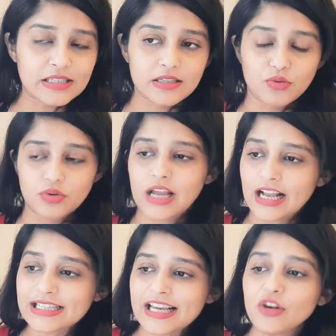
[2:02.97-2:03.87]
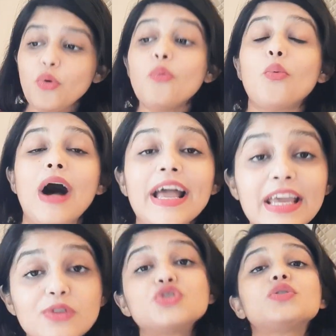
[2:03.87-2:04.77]
alone. I'll tell you why
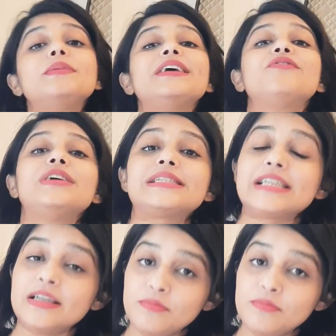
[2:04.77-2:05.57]
you should be investing